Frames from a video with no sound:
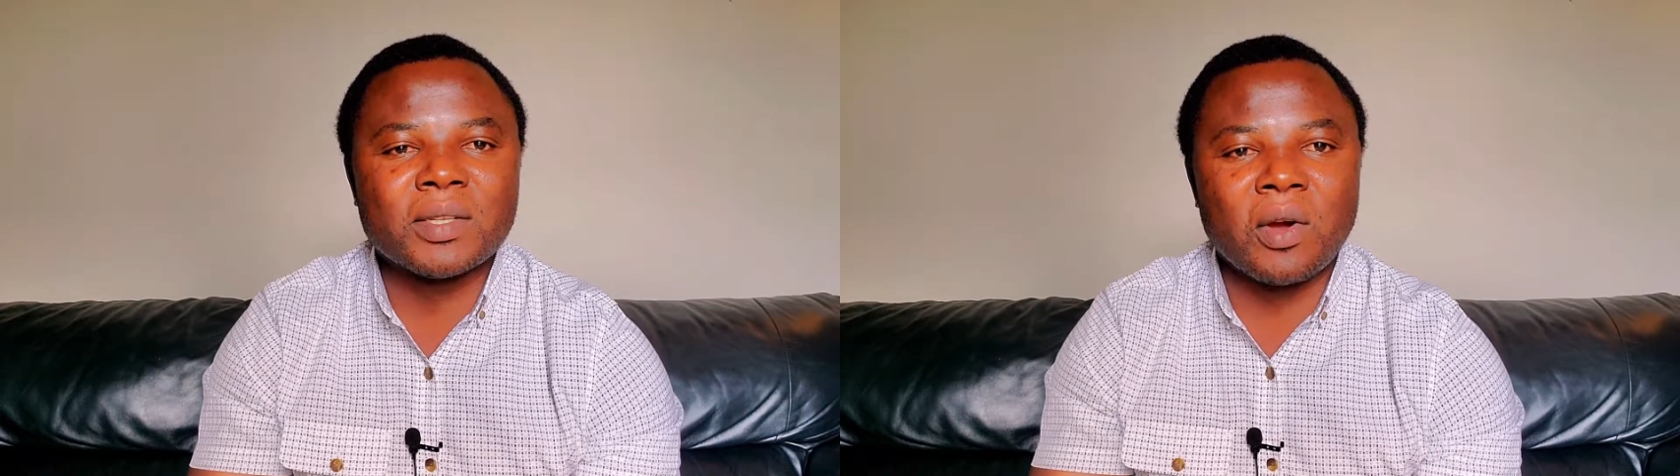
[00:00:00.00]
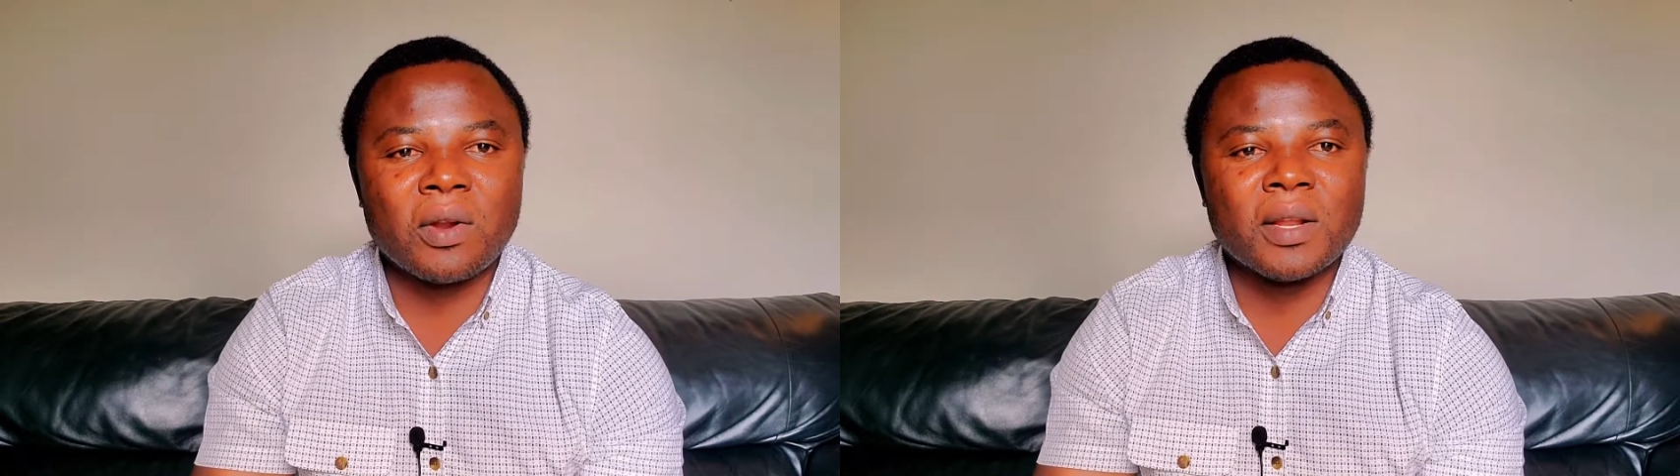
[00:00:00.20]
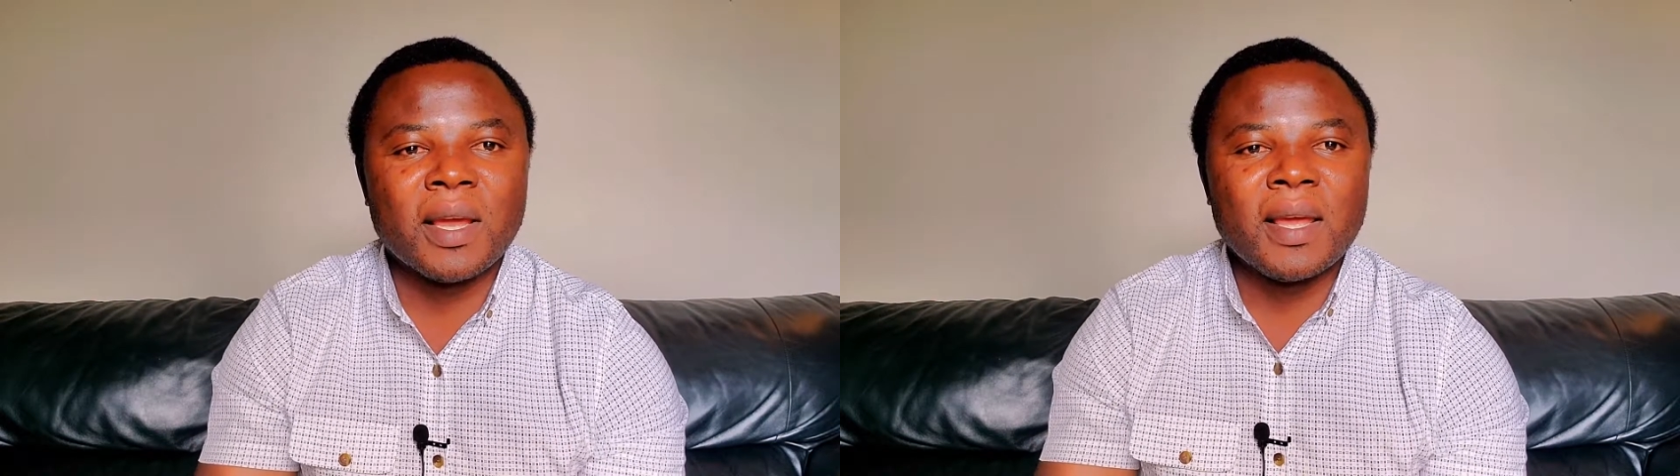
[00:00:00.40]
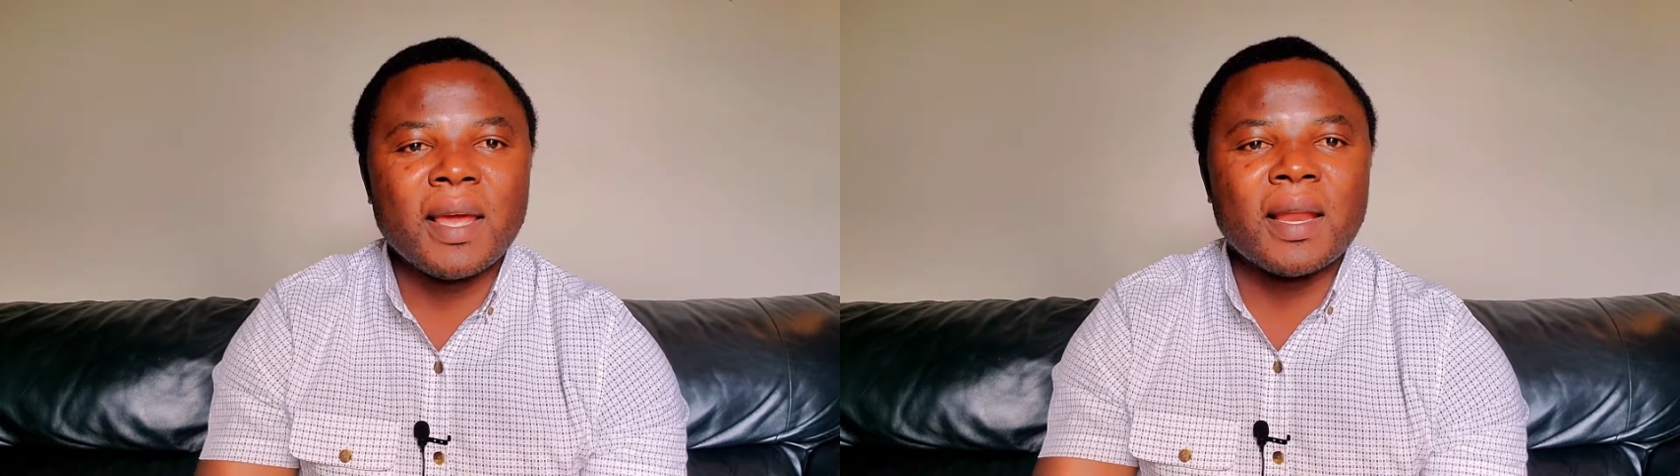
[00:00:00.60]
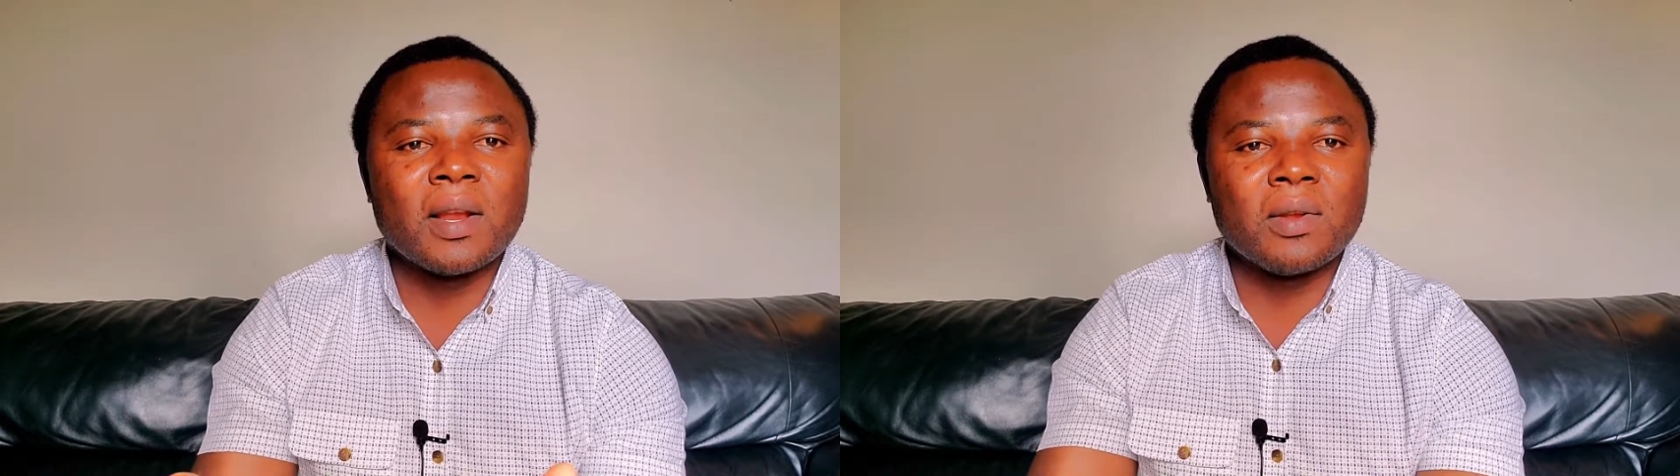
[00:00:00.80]
on
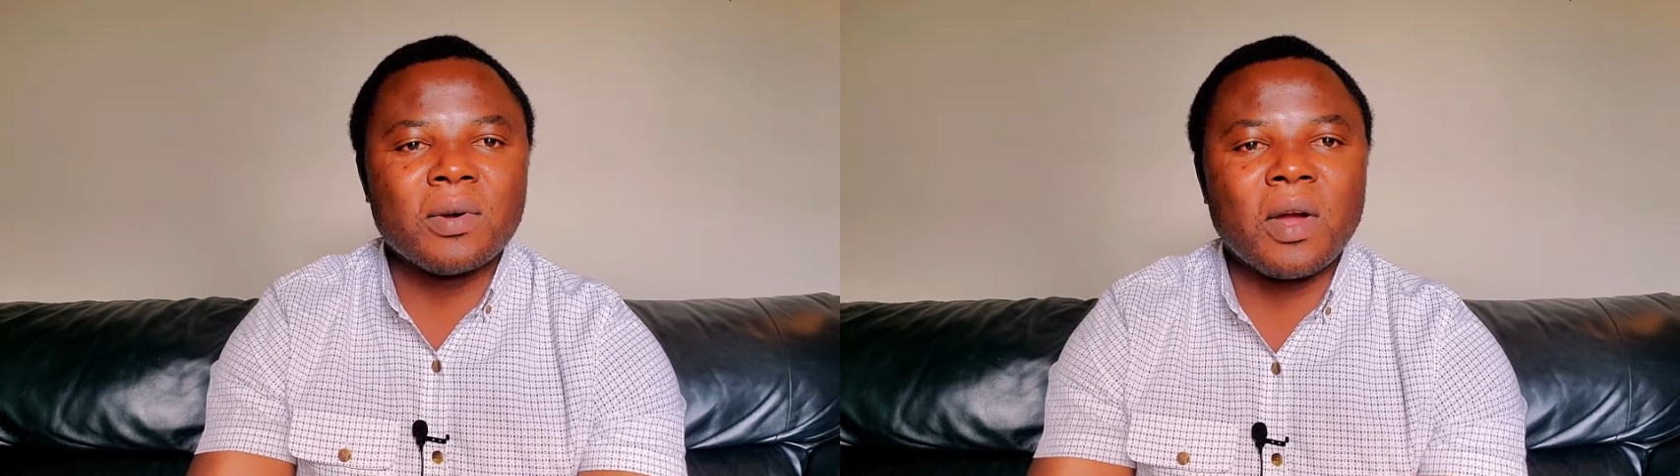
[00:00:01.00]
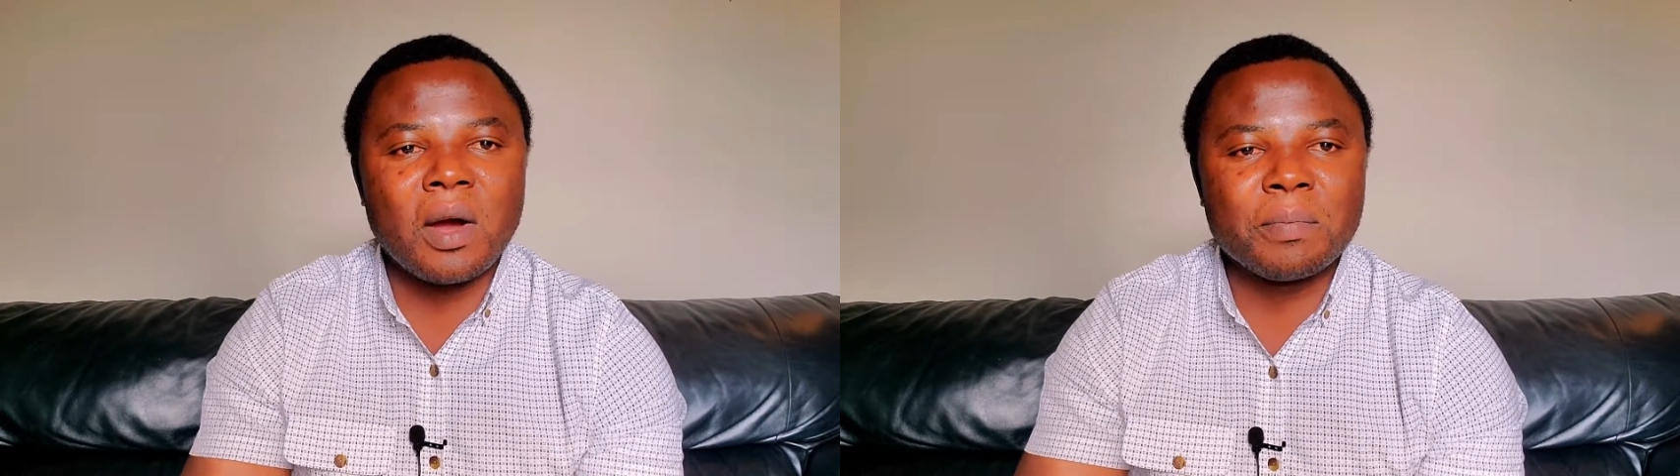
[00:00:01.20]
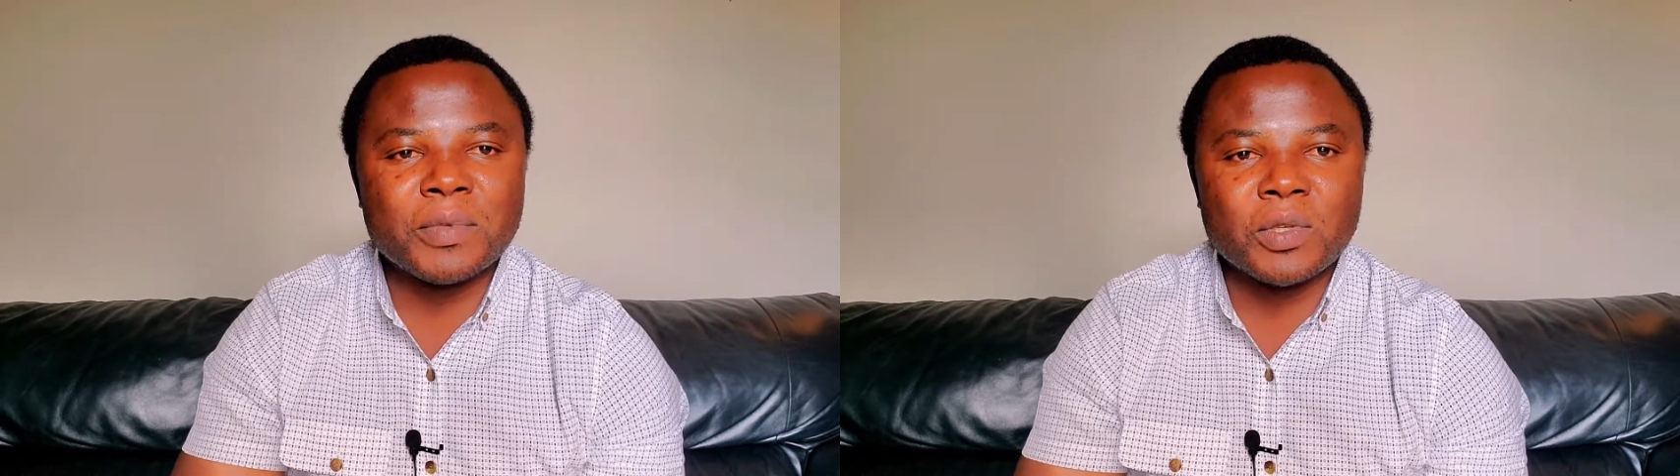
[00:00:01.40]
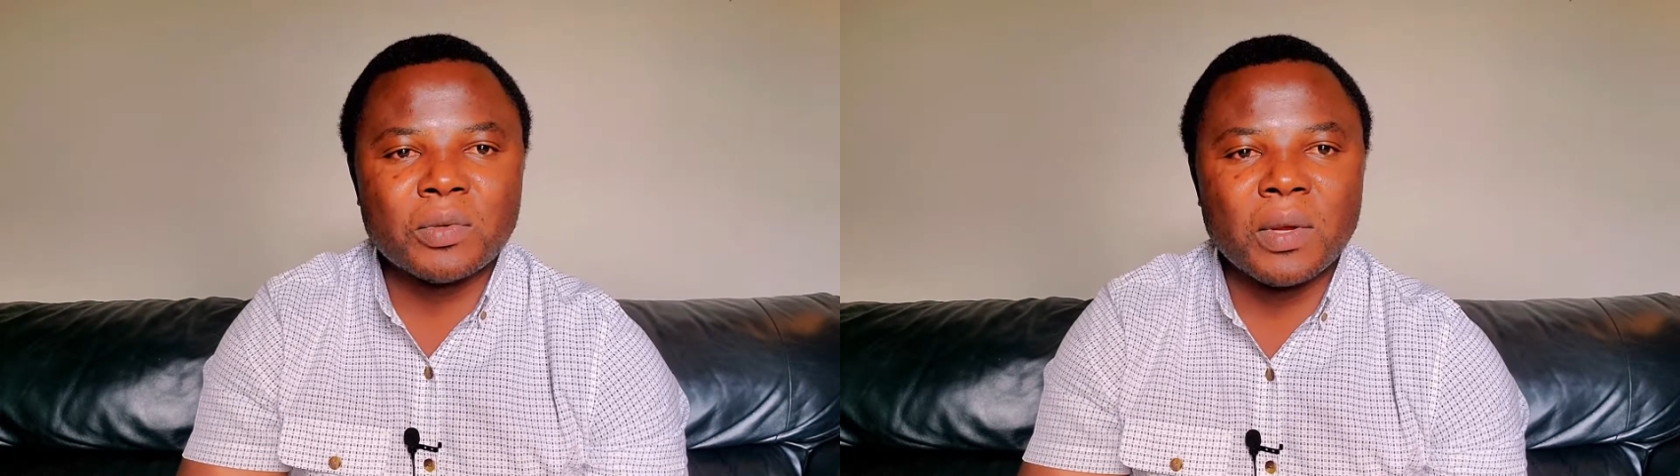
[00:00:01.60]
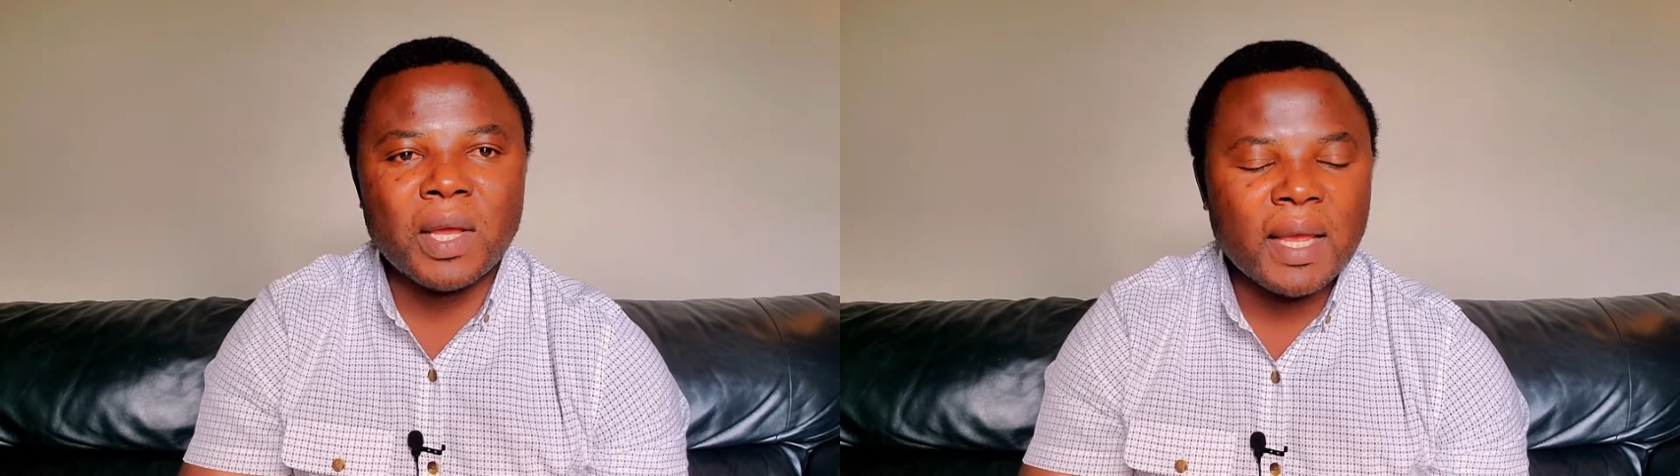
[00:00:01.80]
and look up to.